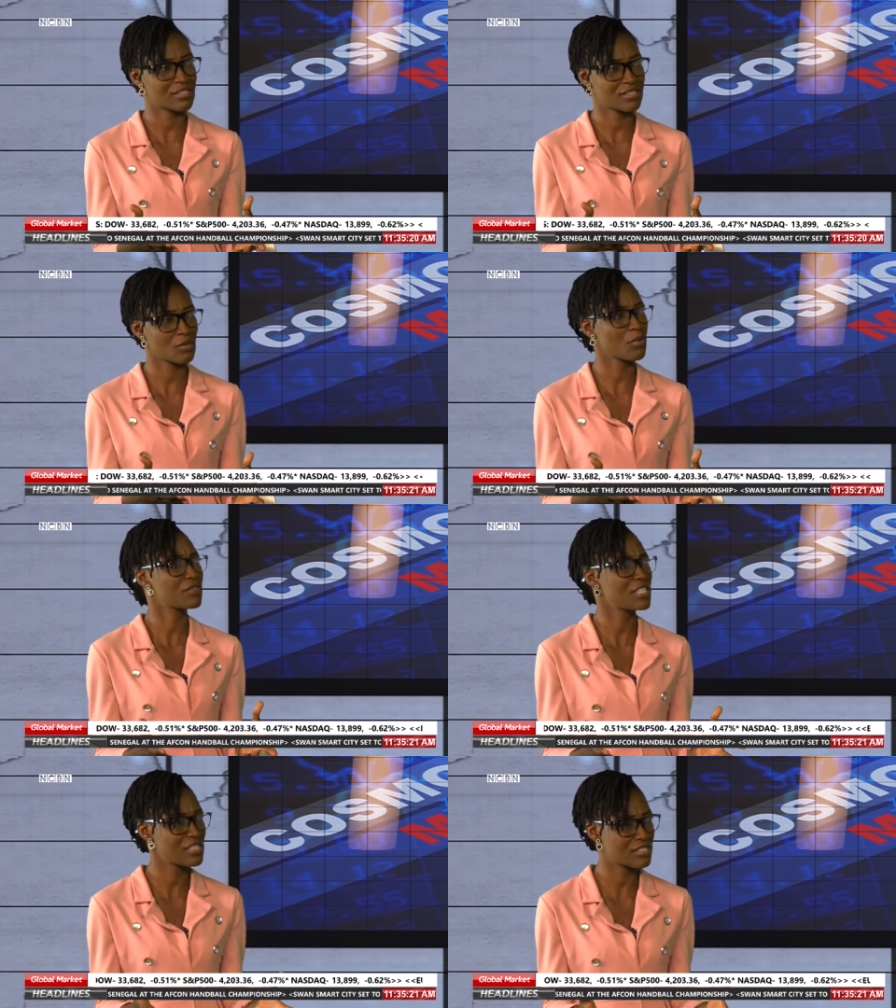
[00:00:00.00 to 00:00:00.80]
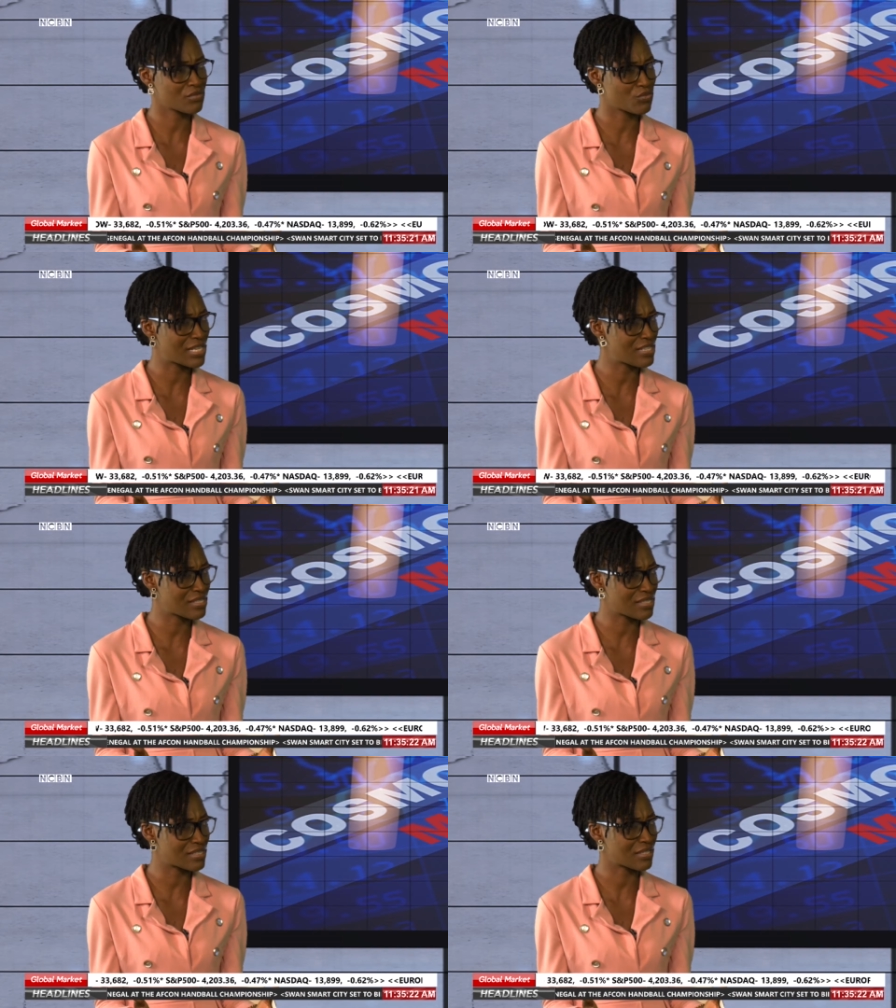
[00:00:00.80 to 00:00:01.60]
some of these
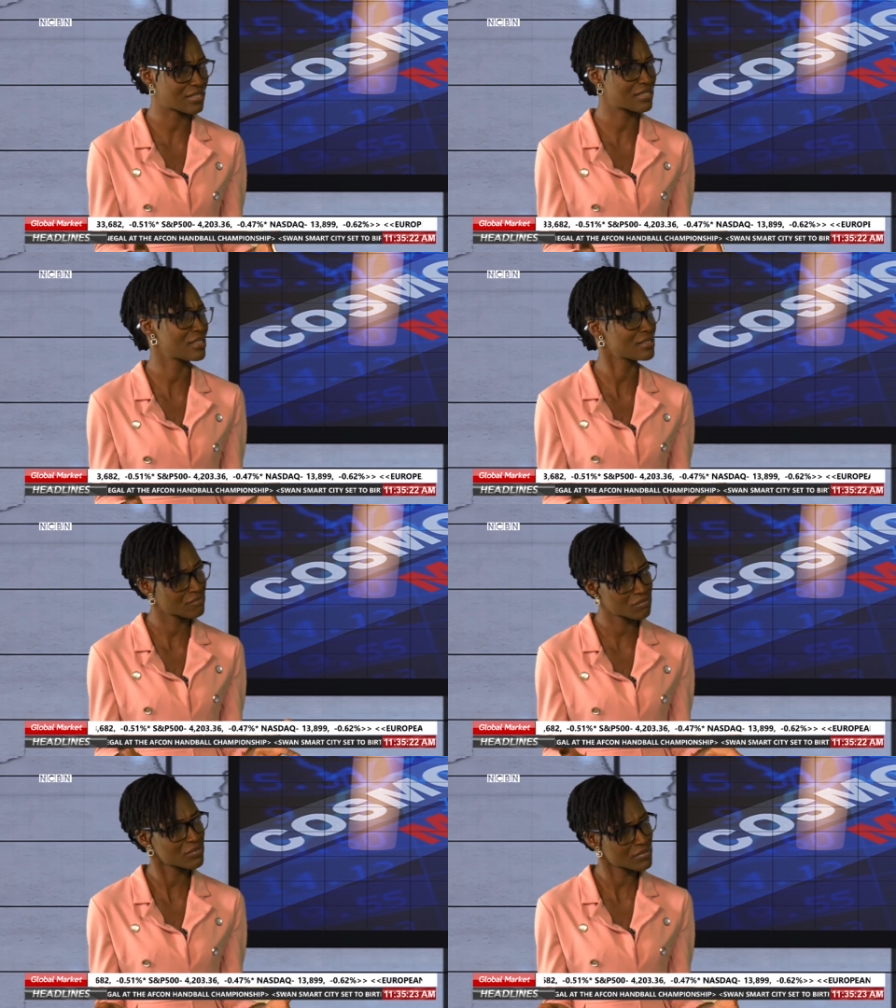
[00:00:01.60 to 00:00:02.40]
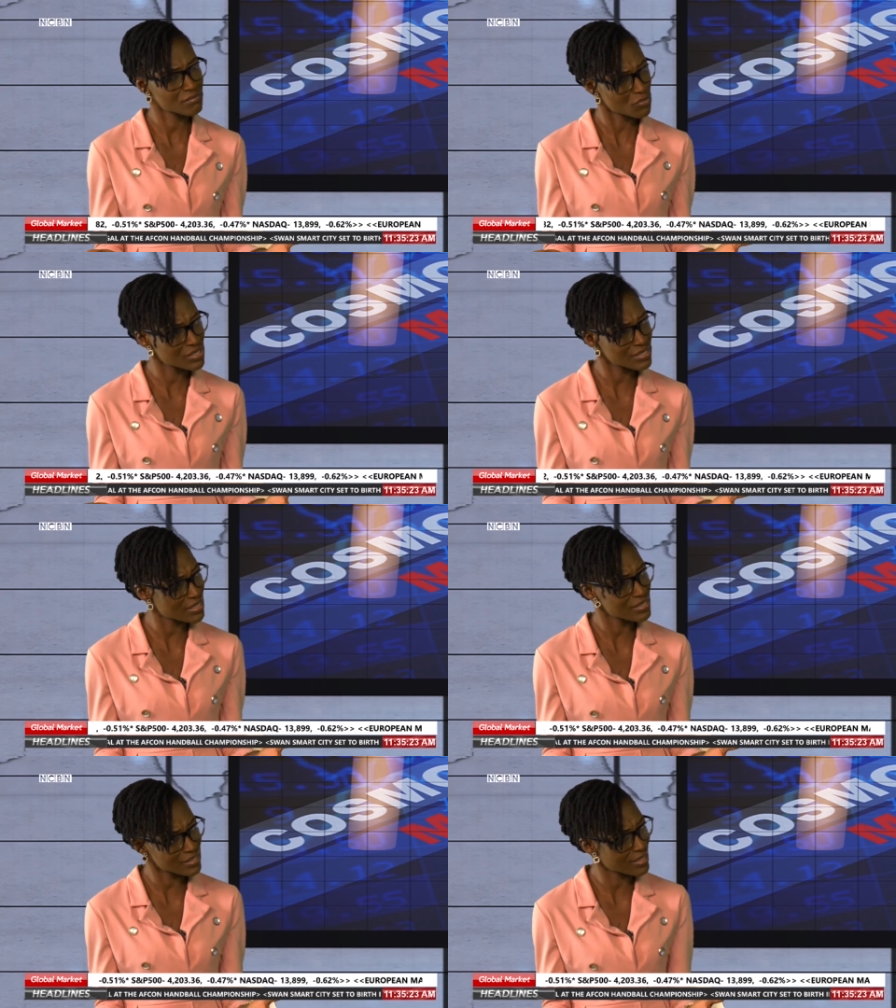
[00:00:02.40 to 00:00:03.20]
releases and say, money
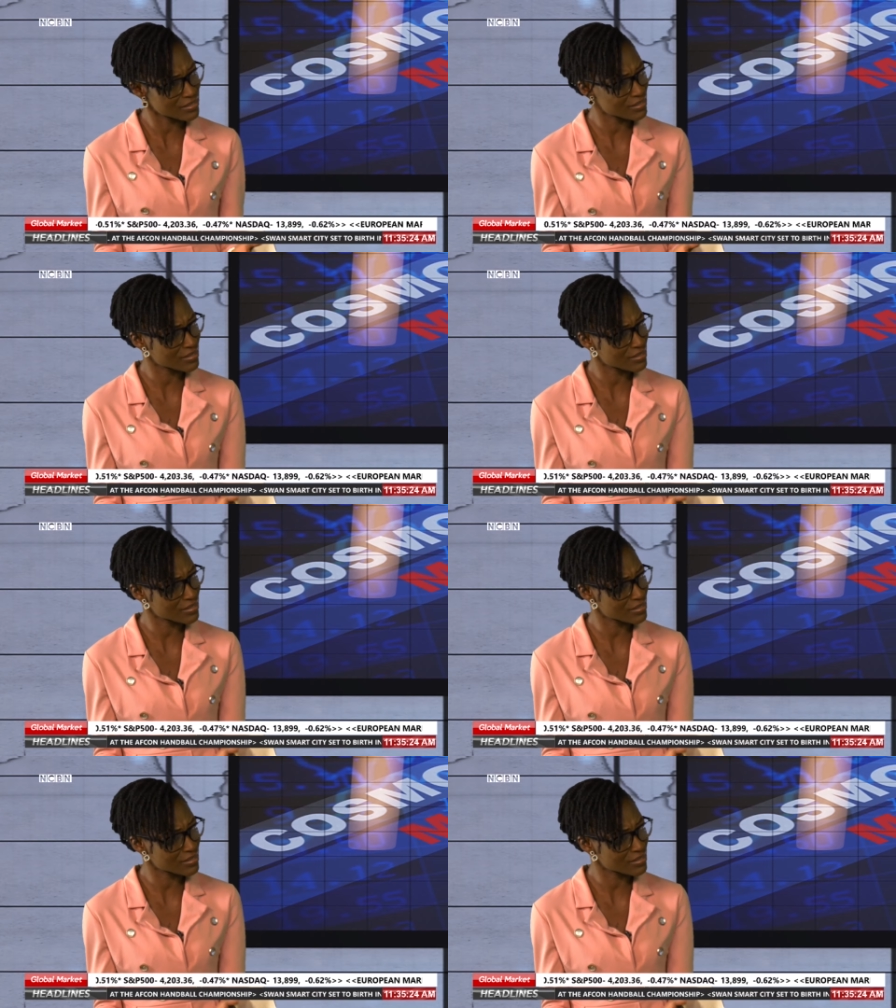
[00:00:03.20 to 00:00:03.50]
there inside this